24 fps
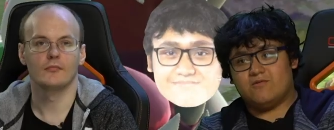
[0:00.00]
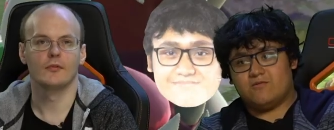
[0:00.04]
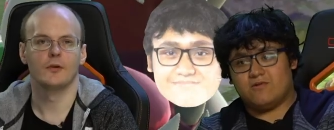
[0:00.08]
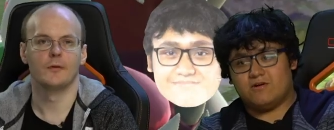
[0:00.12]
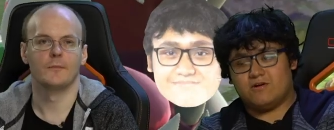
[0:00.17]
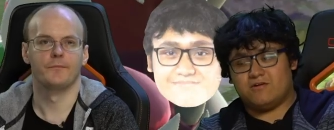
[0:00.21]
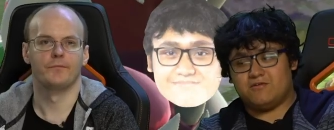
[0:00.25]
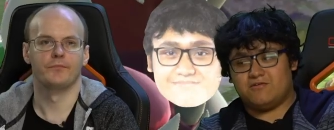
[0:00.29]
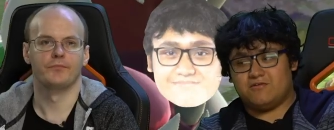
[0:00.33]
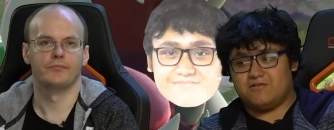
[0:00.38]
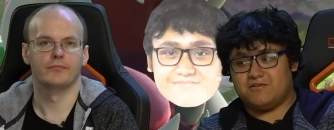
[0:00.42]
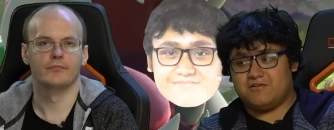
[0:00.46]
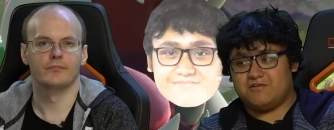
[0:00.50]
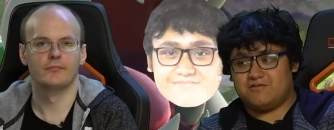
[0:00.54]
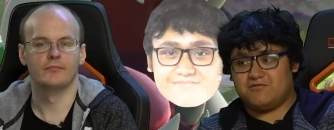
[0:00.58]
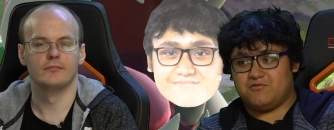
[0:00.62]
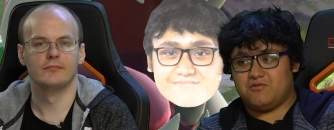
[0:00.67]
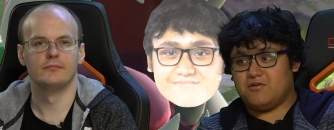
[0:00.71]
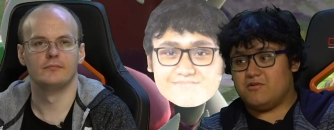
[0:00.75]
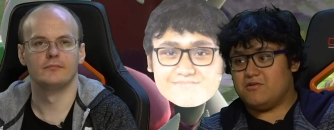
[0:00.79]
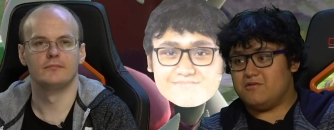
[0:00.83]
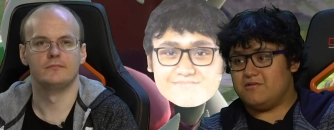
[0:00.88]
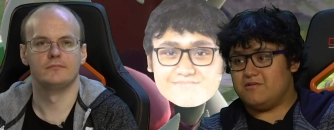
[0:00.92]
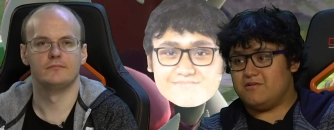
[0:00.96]
Speaker 1: Welcome to this
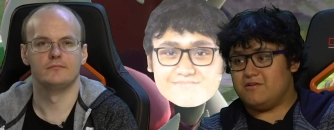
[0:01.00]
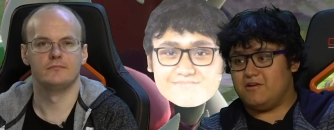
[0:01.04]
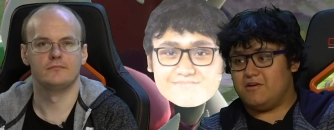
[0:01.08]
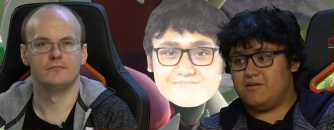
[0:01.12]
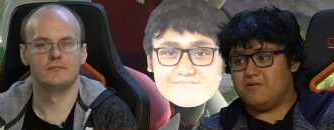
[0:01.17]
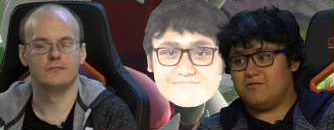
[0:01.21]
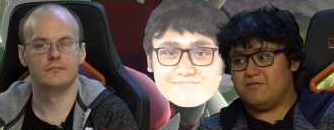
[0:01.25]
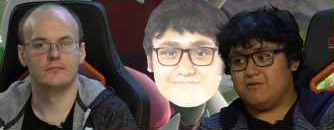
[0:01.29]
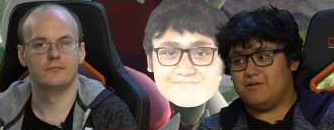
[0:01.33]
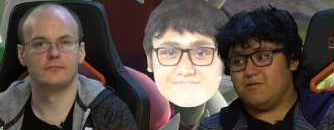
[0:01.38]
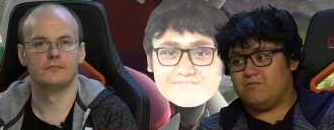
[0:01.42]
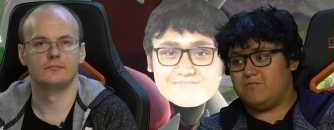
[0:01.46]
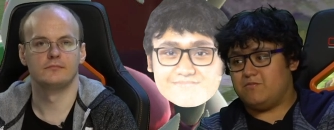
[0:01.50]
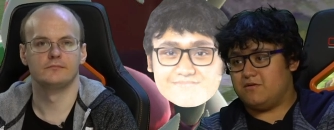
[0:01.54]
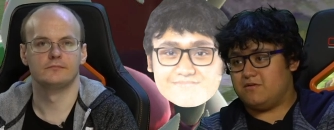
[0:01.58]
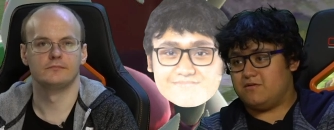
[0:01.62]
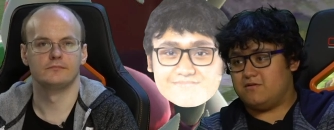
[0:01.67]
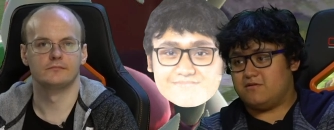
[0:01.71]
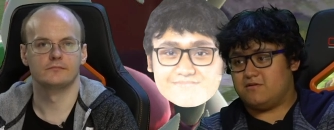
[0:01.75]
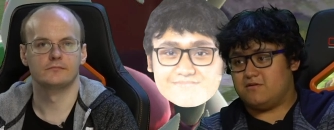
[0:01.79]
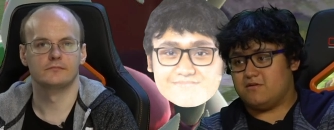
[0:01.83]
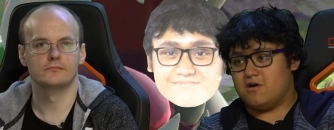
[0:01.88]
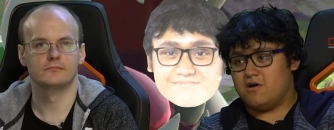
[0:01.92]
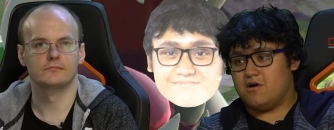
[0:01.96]
new, new
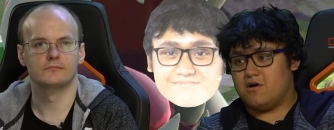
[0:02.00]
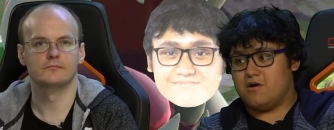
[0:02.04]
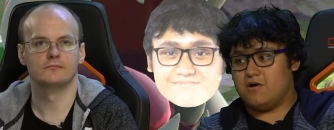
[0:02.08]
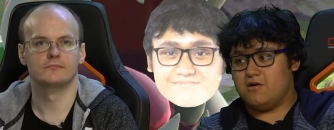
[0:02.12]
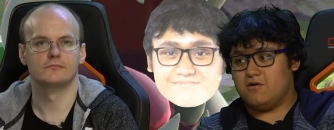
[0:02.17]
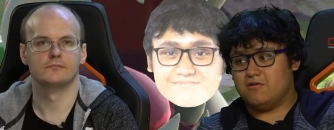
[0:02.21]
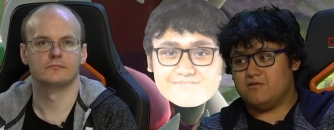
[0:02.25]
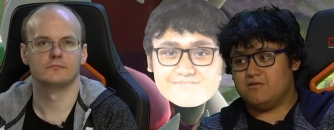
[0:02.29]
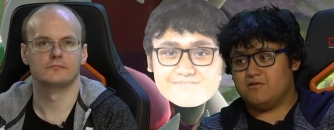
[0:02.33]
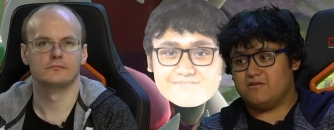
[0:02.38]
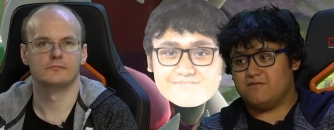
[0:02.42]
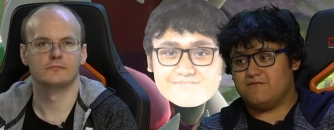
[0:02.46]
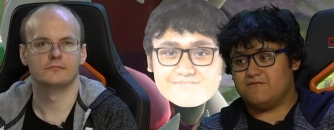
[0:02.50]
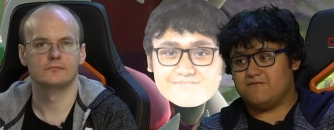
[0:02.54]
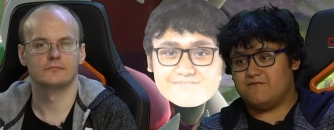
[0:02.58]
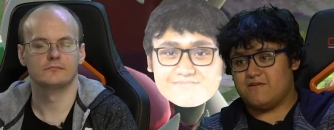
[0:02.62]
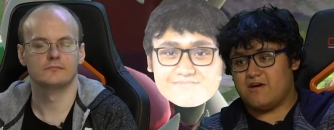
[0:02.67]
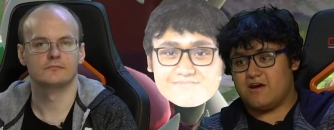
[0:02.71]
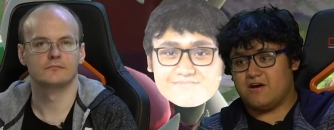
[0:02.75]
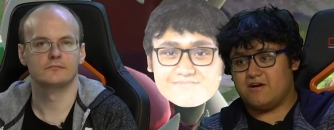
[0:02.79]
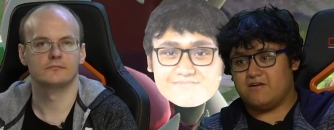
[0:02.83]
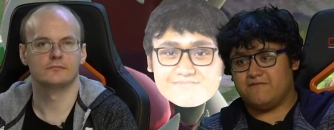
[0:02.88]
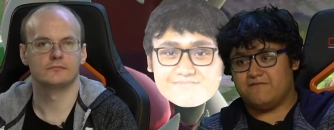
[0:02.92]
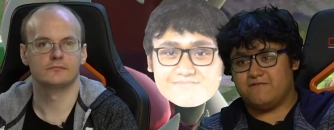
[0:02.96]
episode of
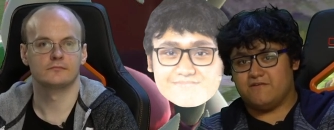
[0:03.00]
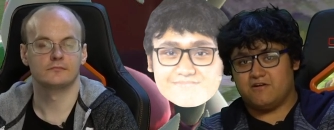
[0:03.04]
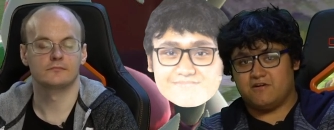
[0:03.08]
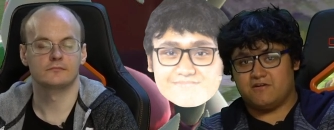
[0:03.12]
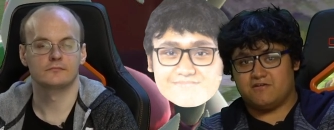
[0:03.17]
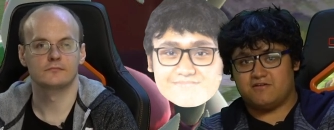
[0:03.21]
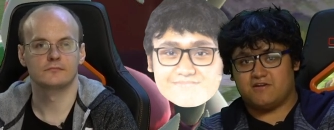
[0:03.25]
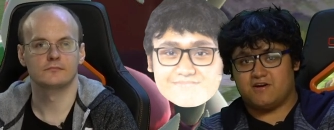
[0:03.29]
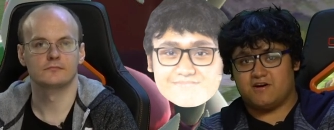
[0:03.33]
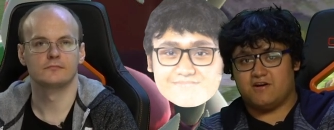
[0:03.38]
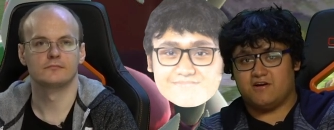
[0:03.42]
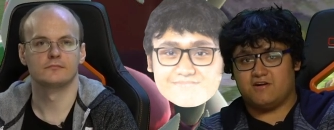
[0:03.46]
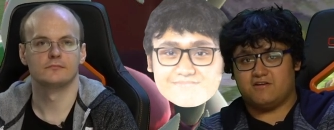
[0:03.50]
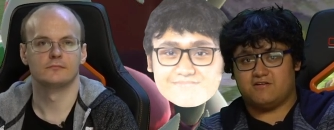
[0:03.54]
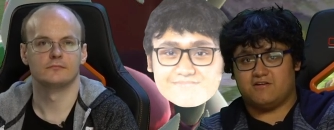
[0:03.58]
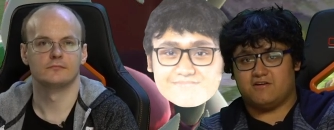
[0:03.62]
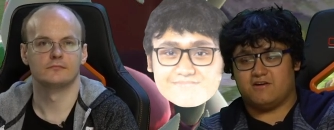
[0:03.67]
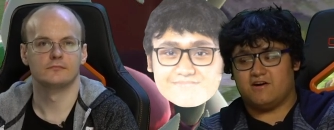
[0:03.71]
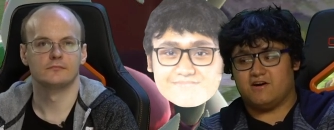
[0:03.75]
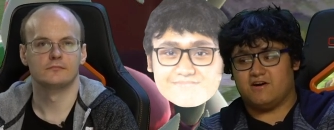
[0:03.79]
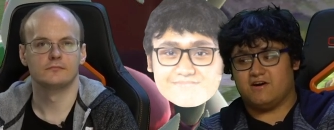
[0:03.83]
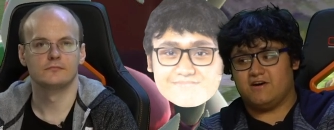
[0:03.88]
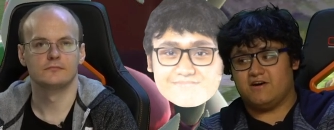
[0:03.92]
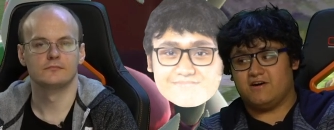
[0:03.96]
Fox Character
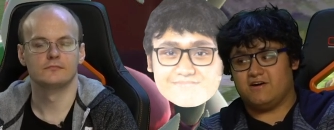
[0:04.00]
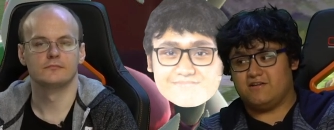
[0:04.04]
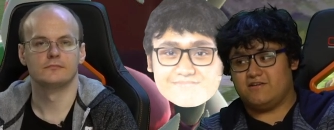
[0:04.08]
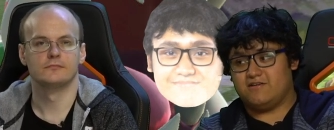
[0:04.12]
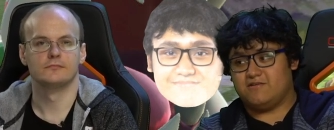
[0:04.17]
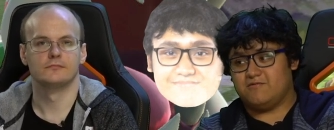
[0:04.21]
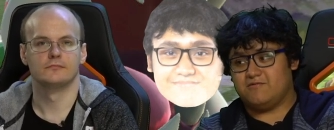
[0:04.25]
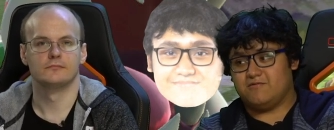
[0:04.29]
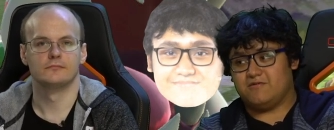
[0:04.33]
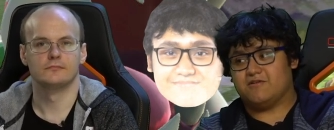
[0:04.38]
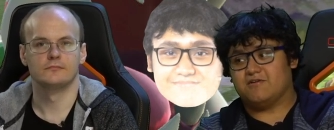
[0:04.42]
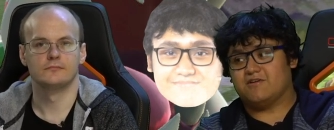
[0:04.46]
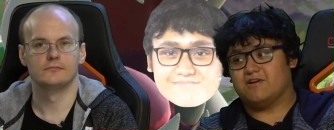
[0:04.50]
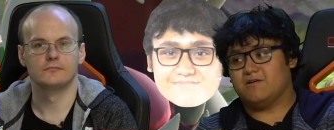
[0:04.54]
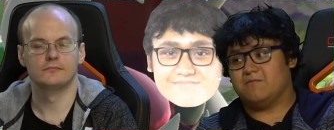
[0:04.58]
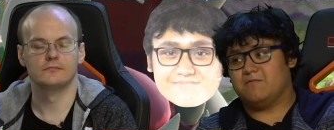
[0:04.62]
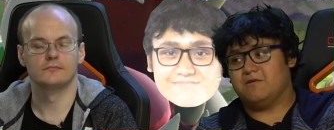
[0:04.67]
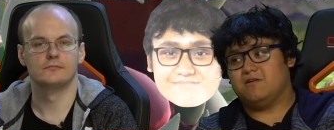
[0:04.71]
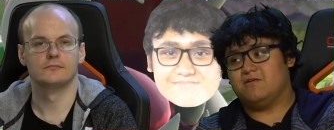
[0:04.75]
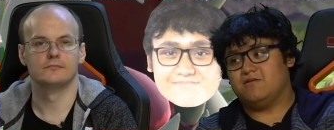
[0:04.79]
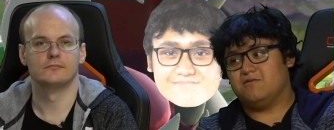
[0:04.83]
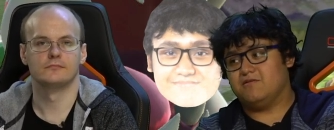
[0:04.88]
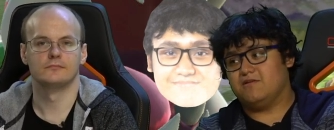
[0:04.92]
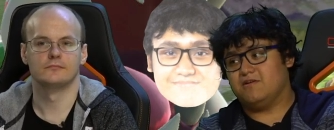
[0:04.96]
Guide. We're gonna
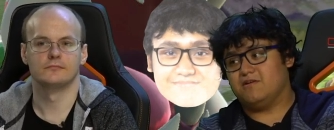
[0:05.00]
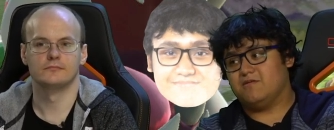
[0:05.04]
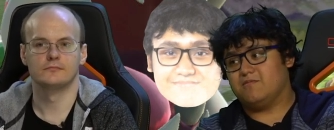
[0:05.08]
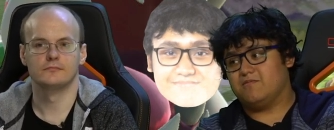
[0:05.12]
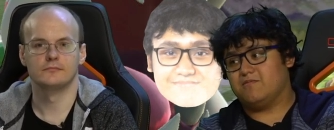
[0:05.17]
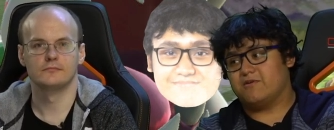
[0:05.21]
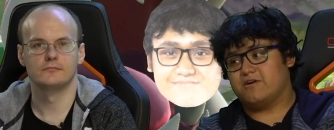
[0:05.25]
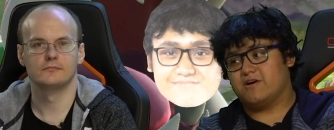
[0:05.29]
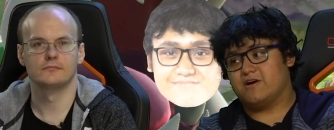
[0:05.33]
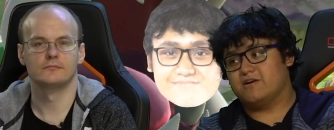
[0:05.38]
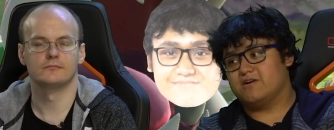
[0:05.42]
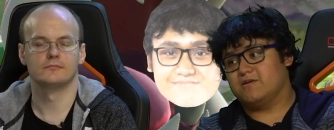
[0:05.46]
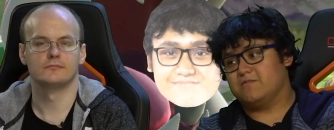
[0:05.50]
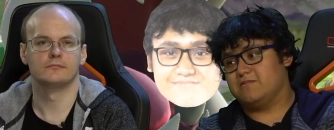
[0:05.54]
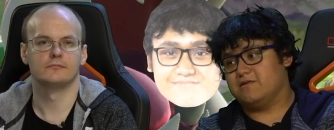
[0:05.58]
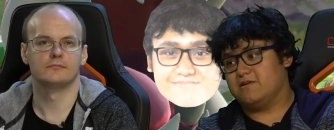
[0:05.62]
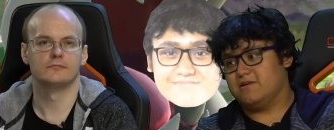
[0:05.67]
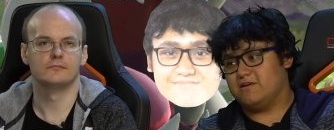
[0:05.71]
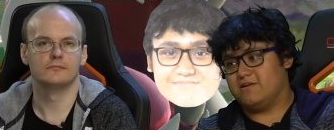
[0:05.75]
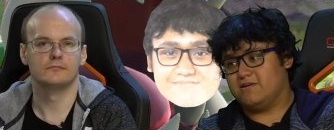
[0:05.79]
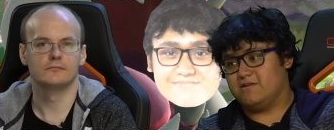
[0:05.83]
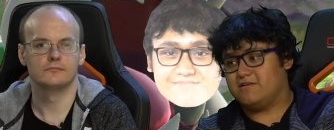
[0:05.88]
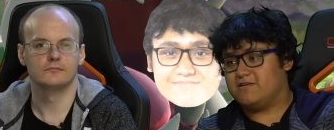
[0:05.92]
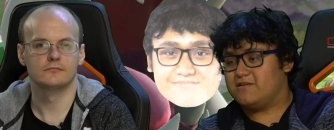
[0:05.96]
be doing Piranha
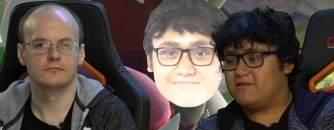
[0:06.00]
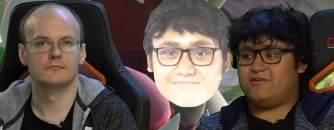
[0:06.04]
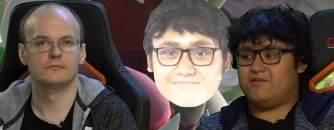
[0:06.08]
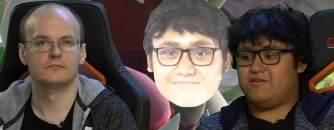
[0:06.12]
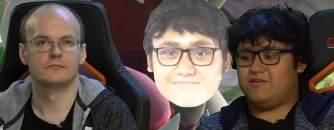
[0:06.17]
Plant.